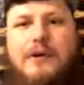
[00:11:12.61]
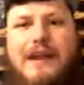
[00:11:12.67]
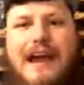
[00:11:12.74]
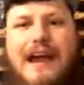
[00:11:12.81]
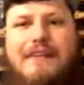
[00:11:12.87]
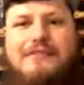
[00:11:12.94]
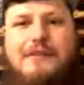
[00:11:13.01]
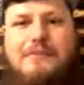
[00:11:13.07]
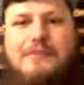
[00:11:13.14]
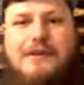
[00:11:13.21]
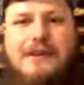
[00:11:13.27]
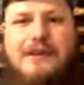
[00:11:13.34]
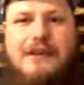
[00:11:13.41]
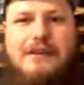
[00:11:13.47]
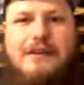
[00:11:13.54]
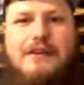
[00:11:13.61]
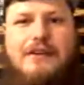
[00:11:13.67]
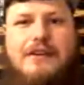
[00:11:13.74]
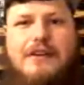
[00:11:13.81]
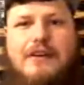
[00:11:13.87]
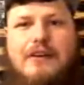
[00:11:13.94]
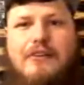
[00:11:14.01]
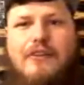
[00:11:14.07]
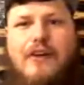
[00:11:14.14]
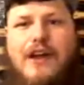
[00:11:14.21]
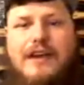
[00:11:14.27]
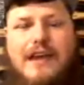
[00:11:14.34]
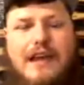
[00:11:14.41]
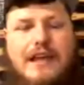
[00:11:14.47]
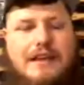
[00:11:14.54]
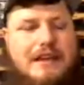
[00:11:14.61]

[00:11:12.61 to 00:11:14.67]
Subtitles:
would have to be like